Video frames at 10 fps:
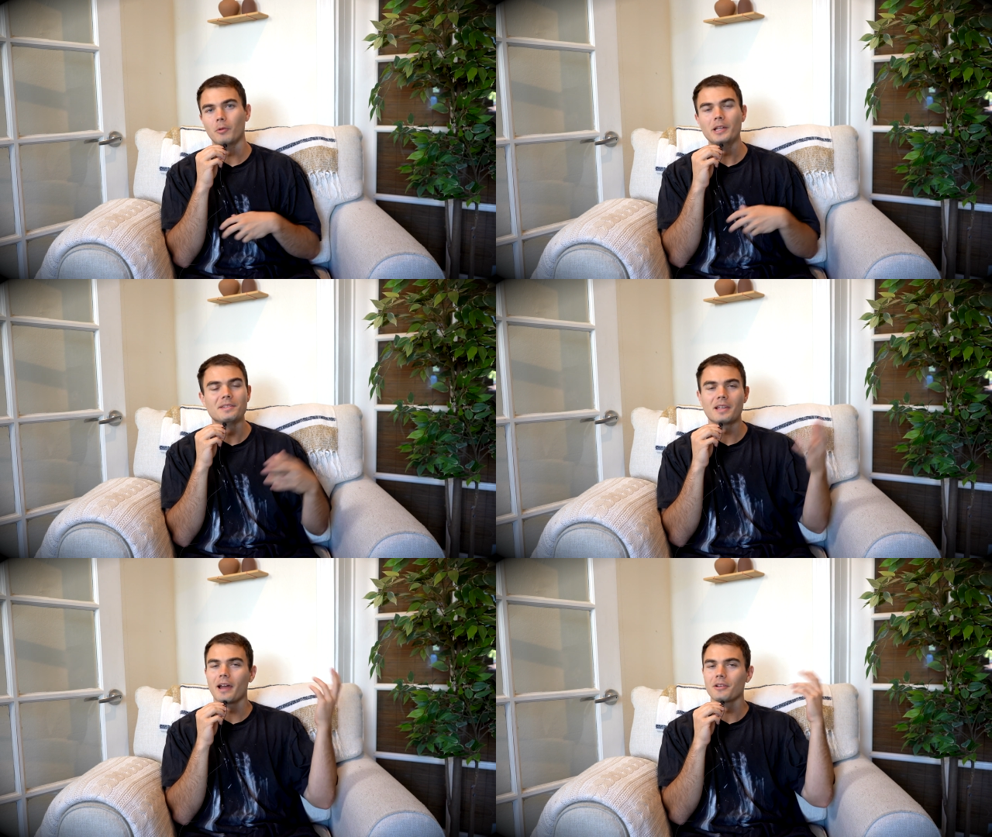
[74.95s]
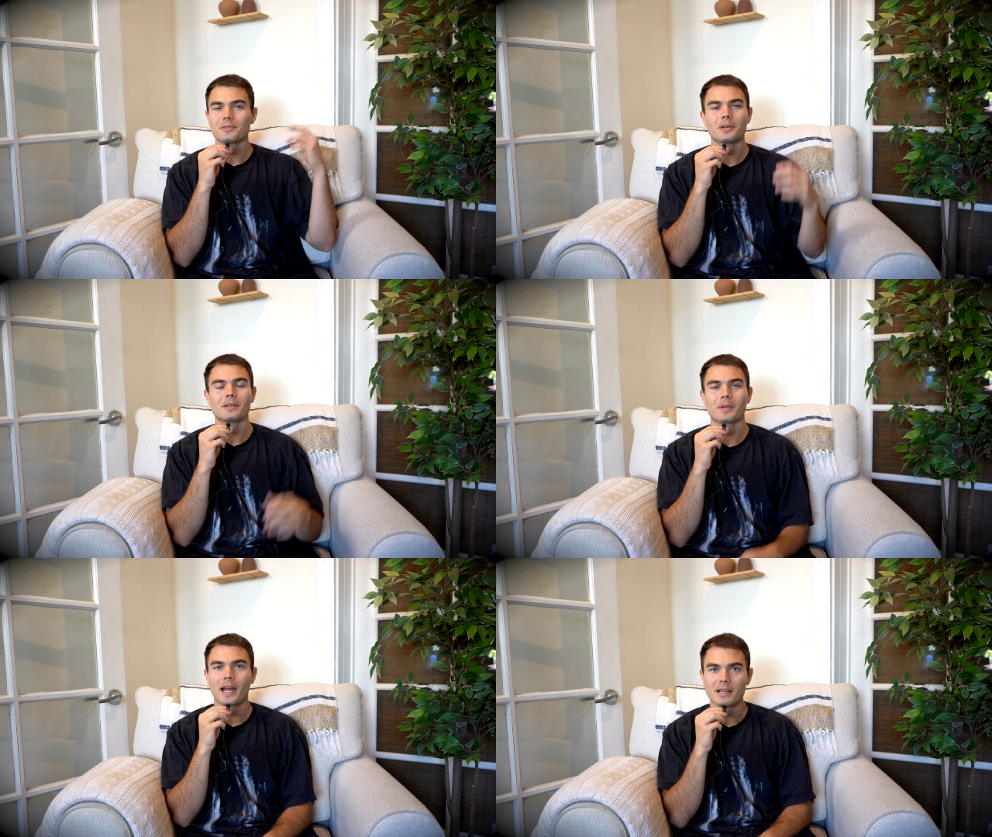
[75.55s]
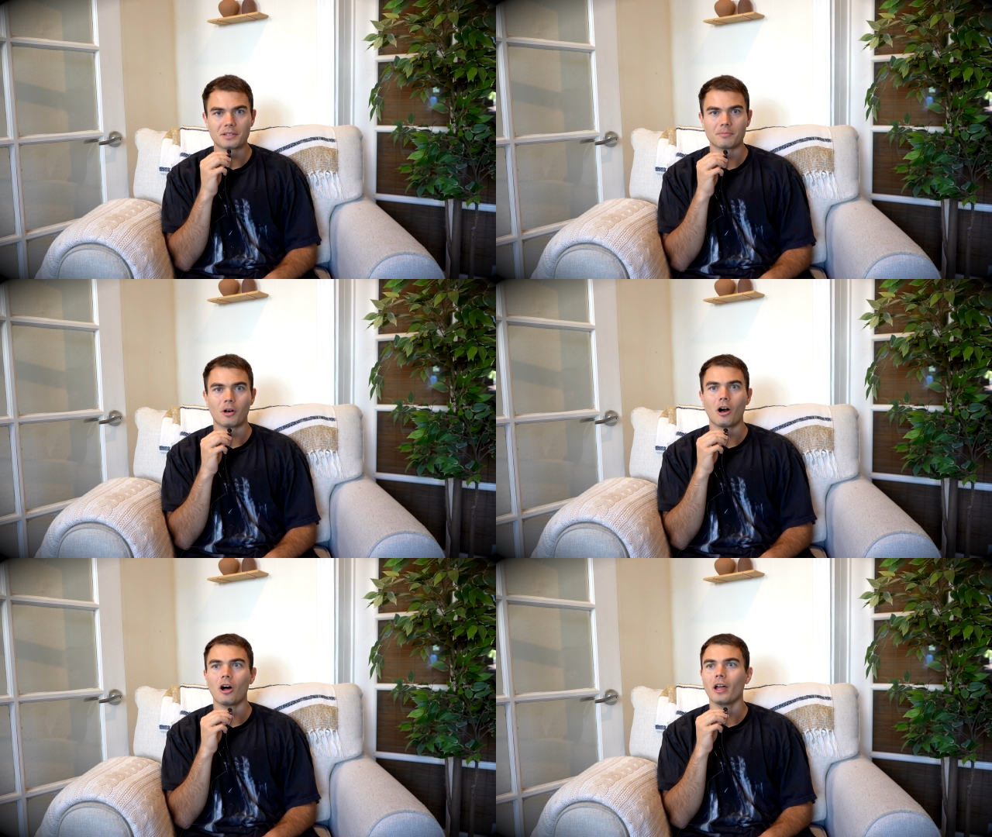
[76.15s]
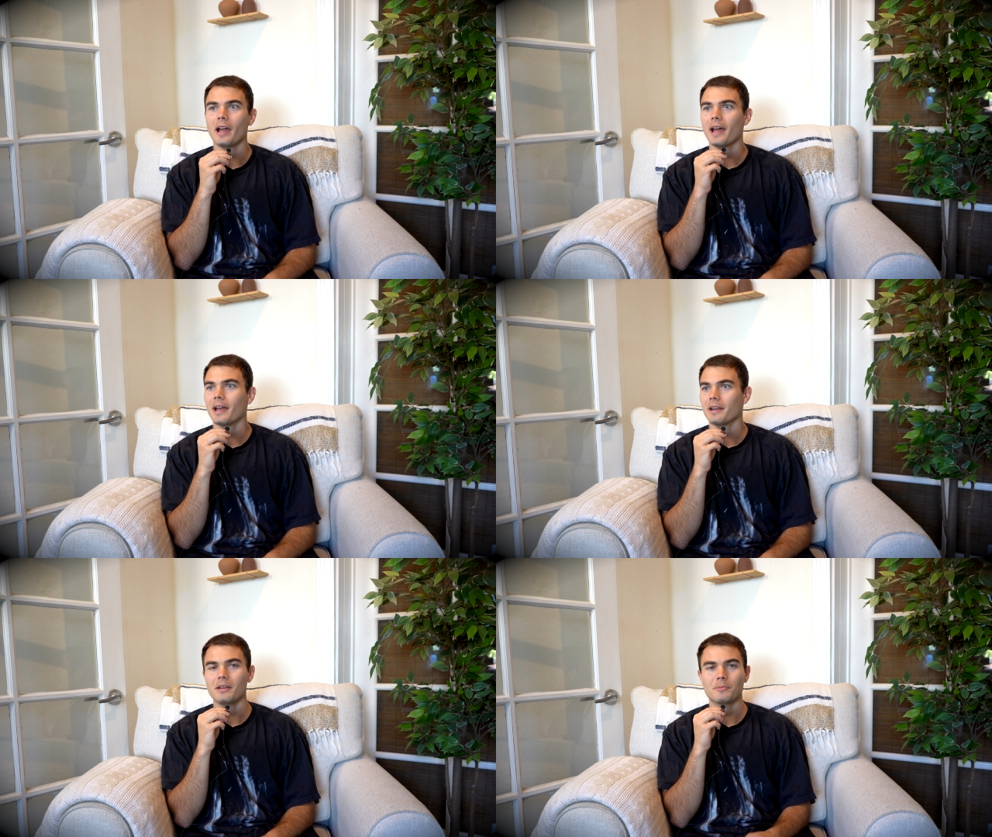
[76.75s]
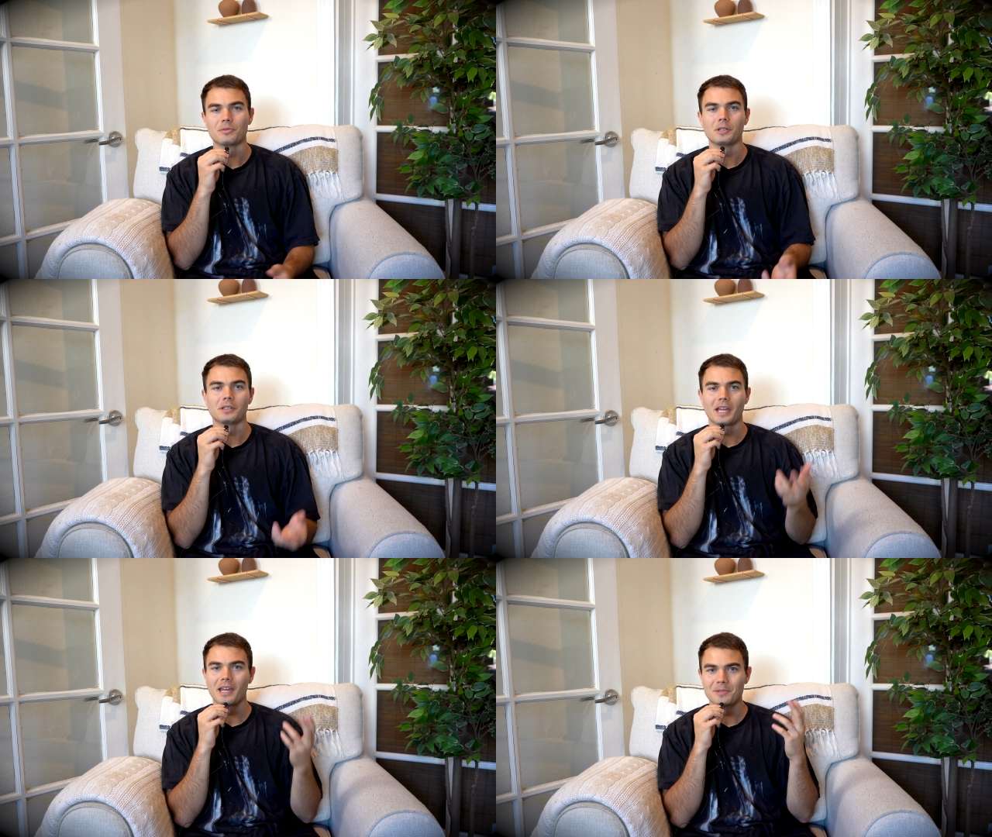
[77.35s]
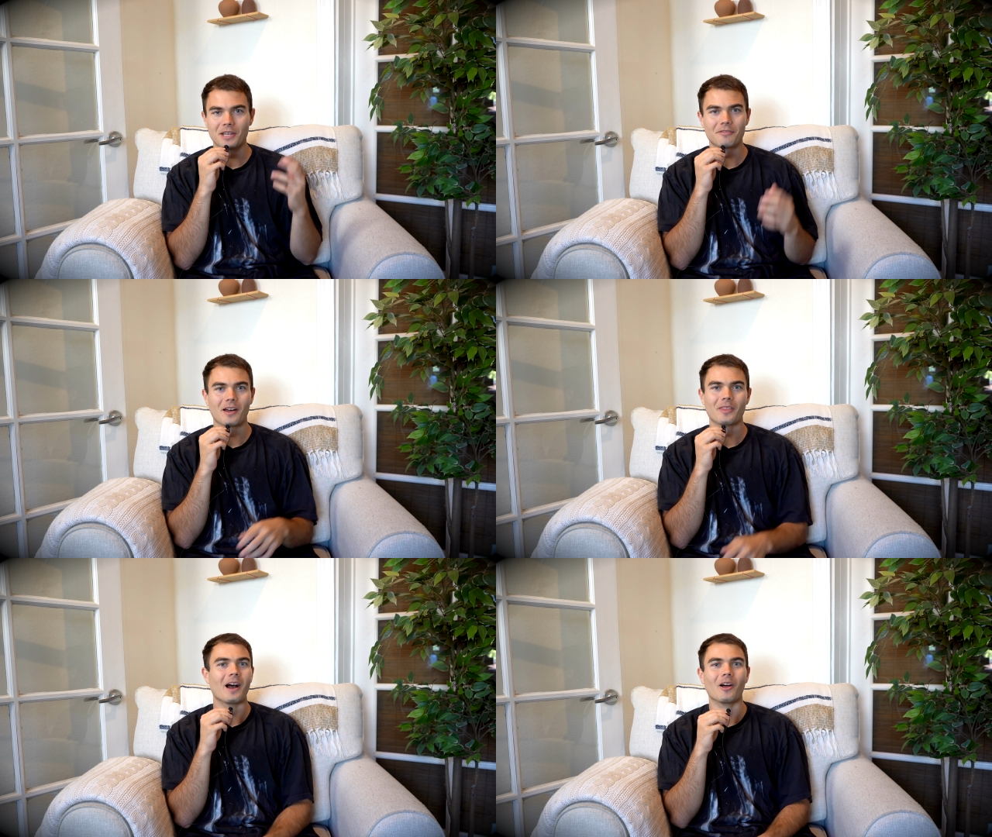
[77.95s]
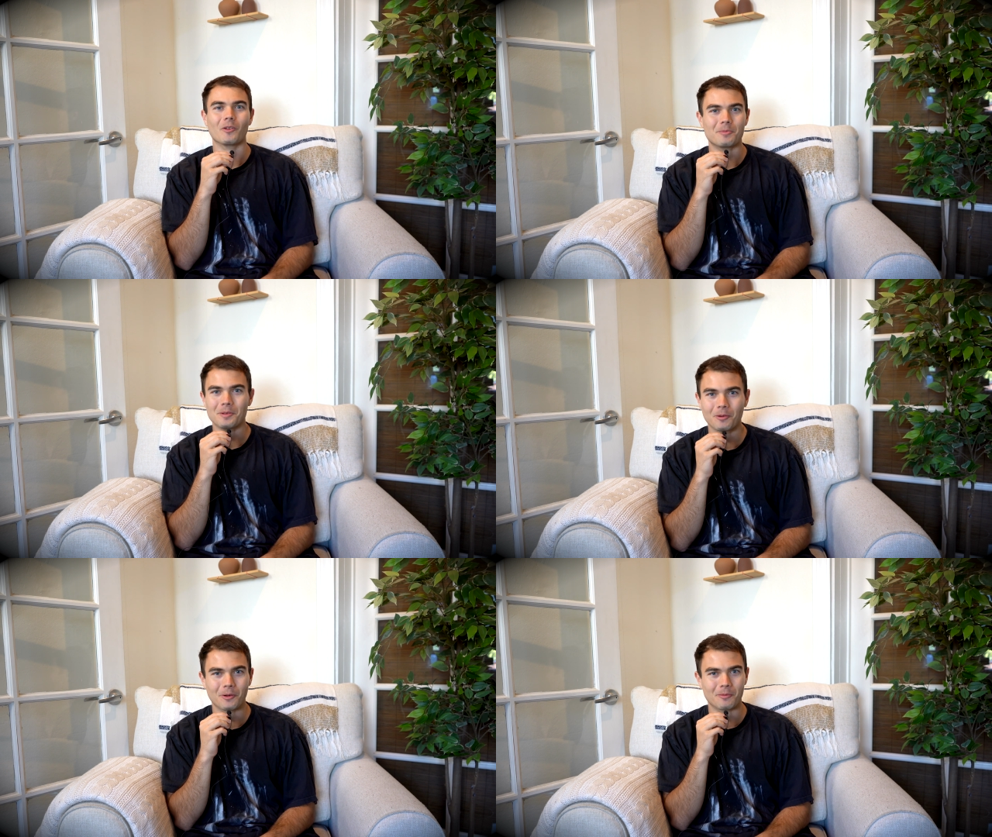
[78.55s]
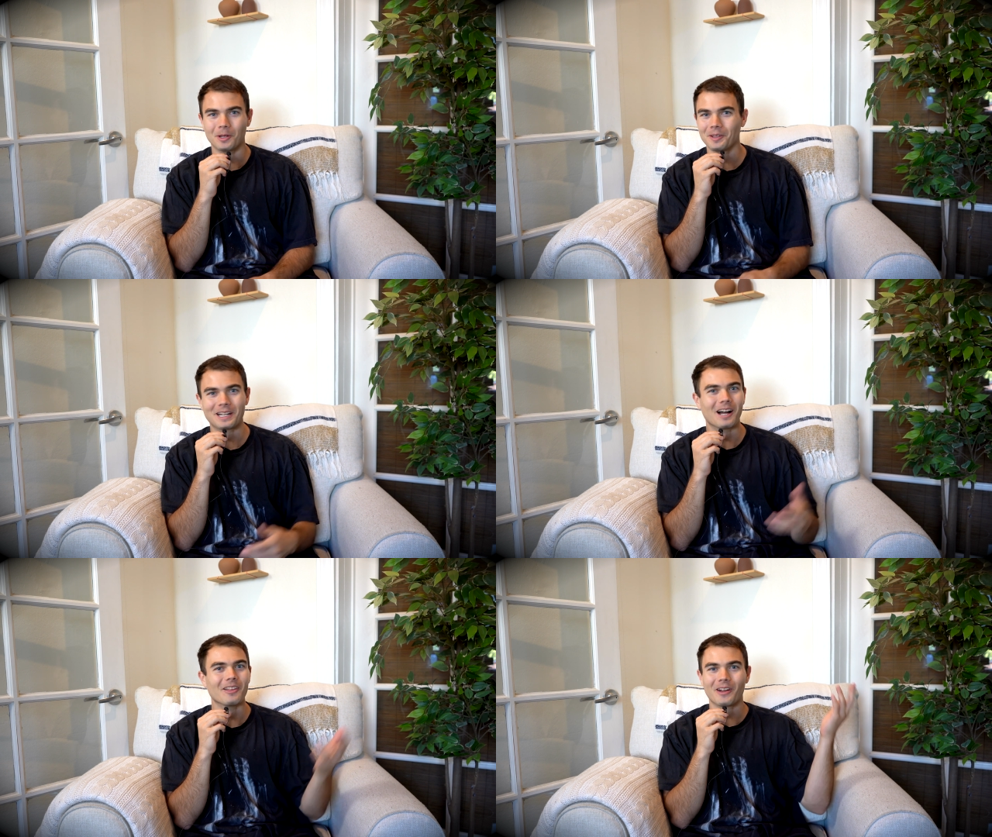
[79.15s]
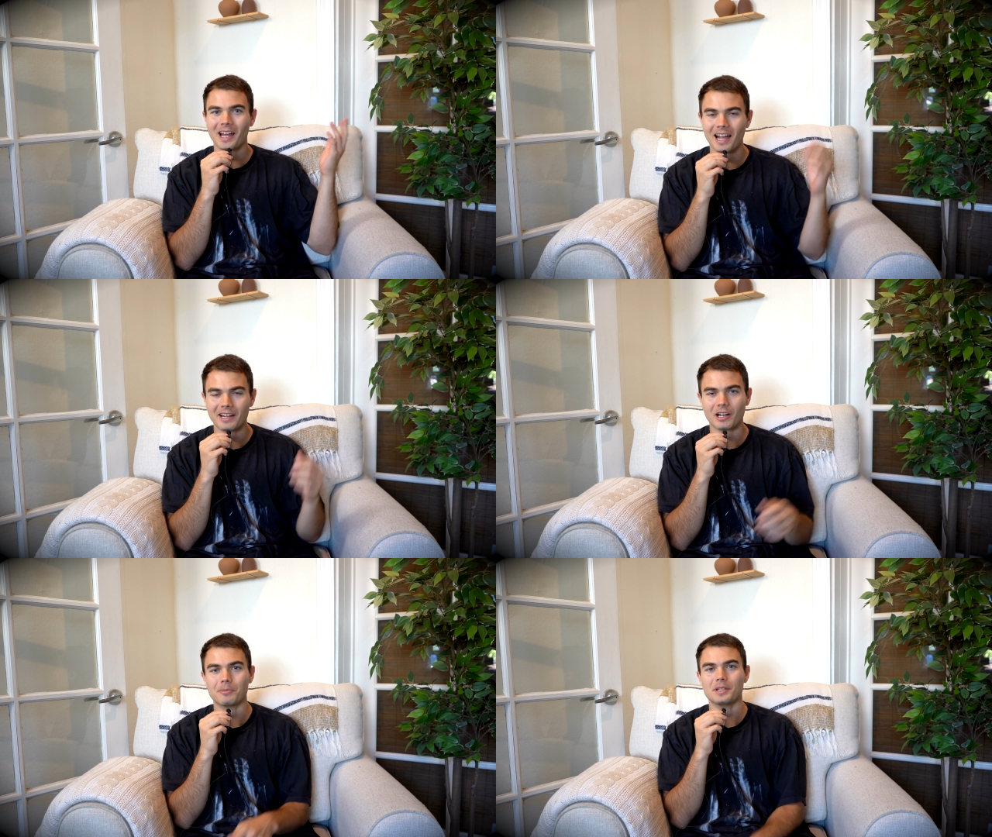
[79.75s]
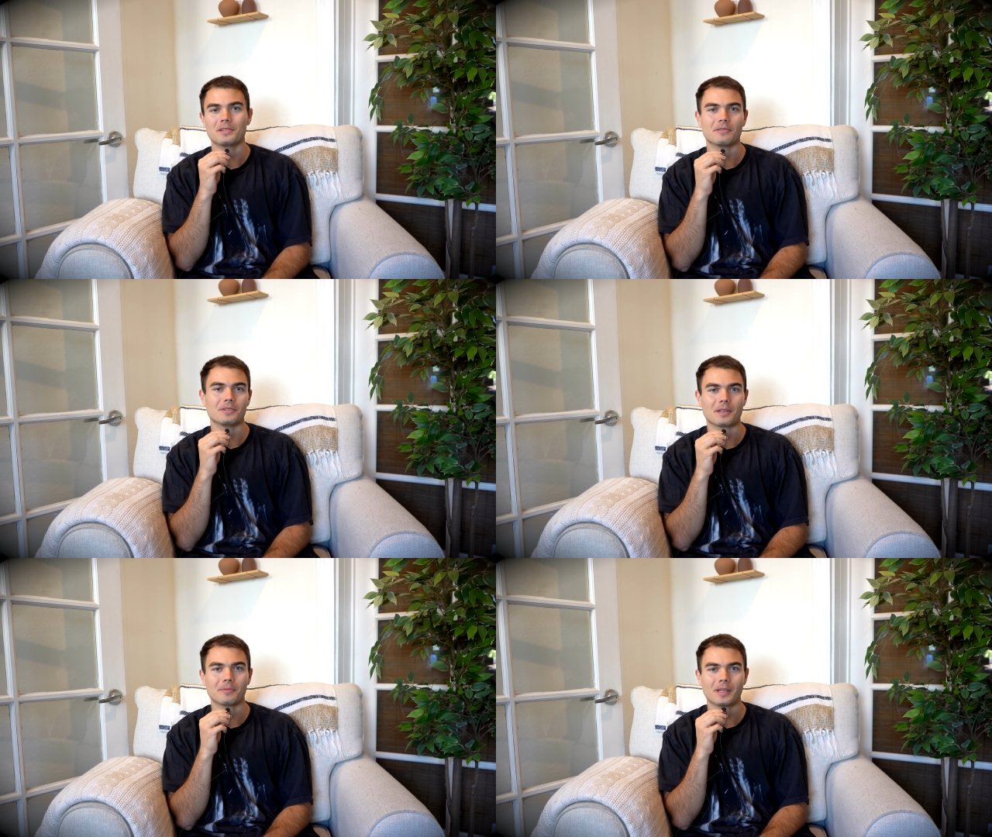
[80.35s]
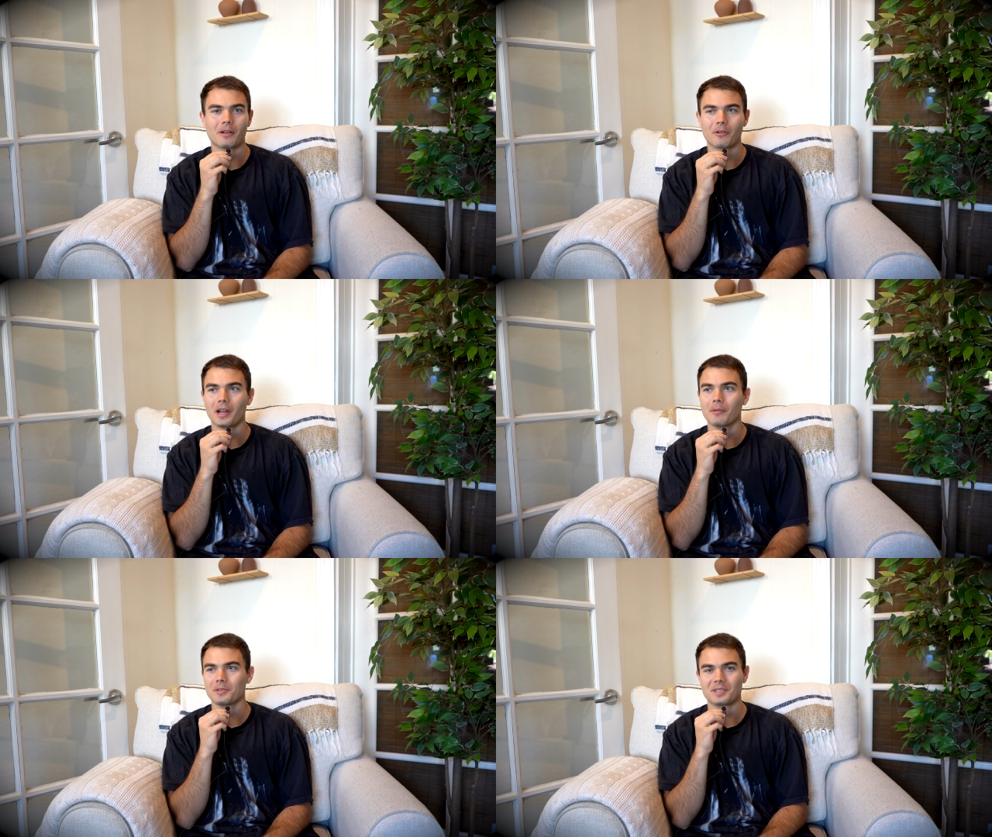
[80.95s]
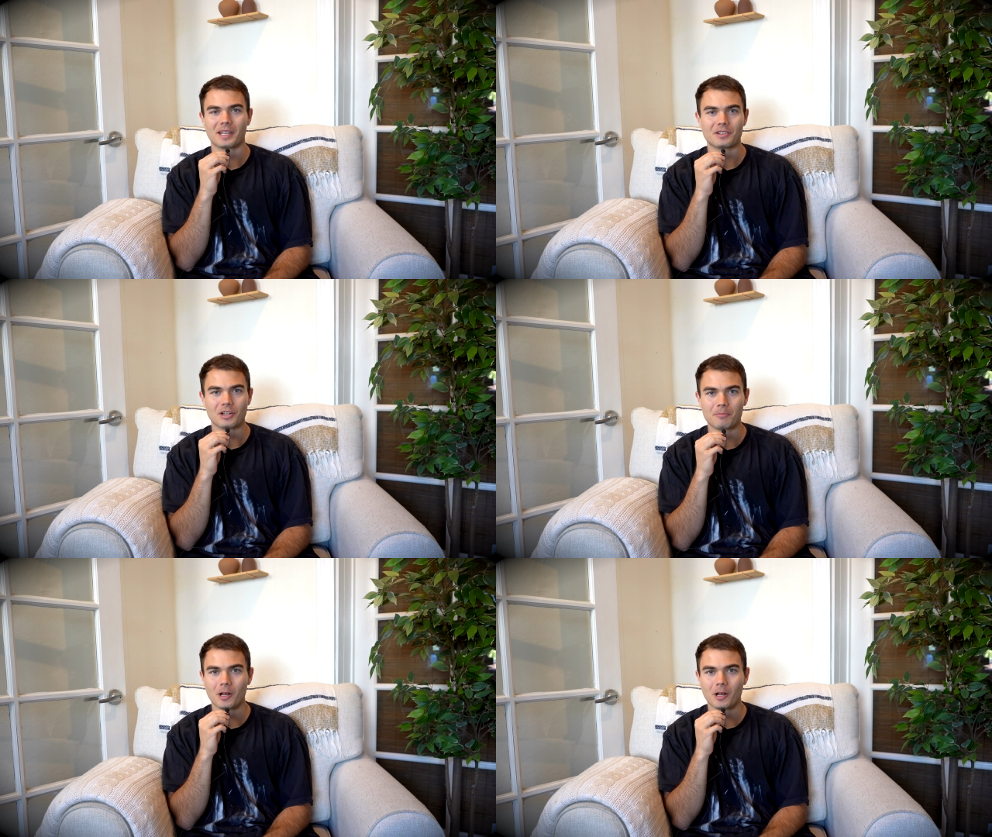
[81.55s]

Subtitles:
Wednesday, I was playing basketball, and in between games, I found that other people were building other AI companies, and it was something that we're able to catch up